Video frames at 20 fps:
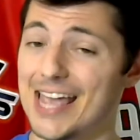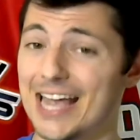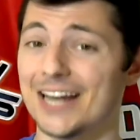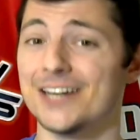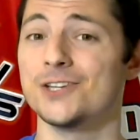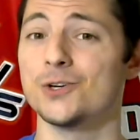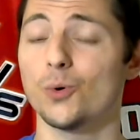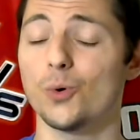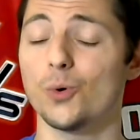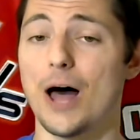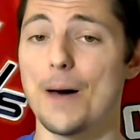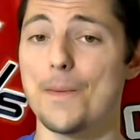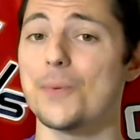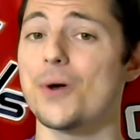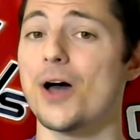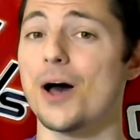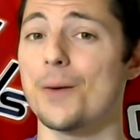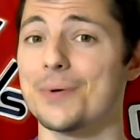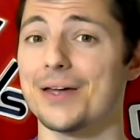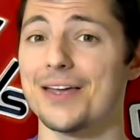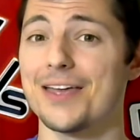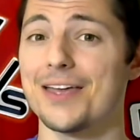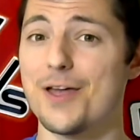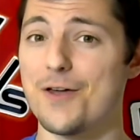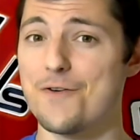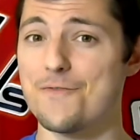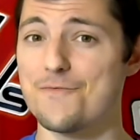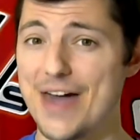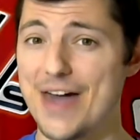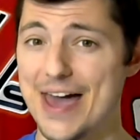in your upcoming
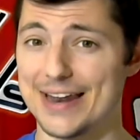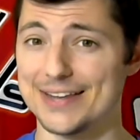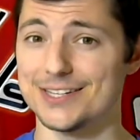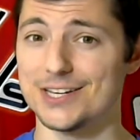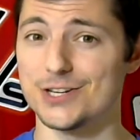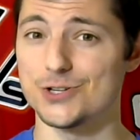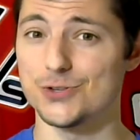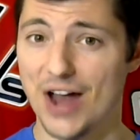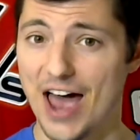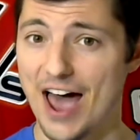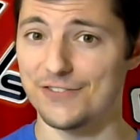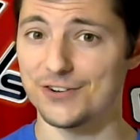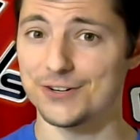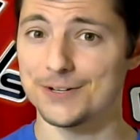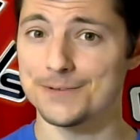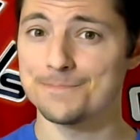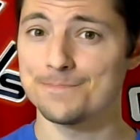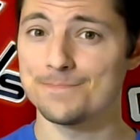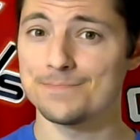fantasy draft.